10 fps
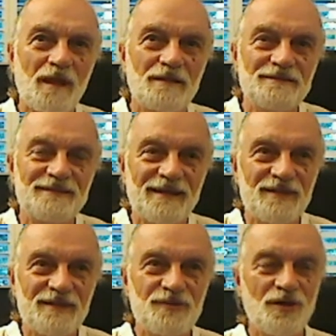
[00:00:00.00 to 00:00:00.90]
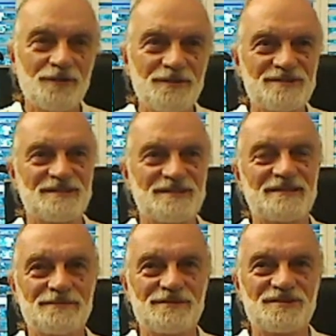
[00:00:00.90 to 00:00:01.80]
then I noticed that
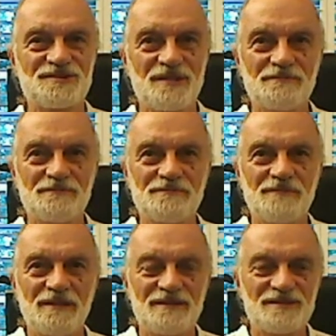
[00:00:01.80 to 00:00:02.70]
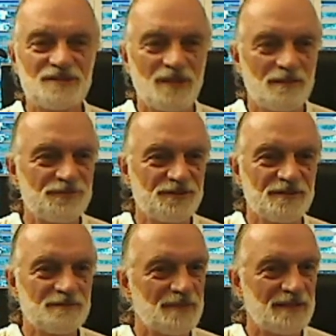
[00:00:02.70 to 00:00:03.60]
there was some discomfort
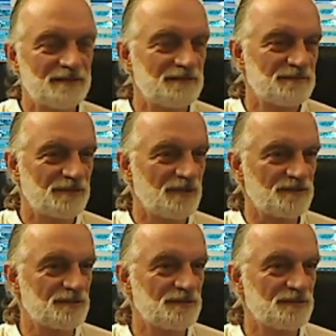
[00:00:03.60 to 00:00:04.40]
in my gut.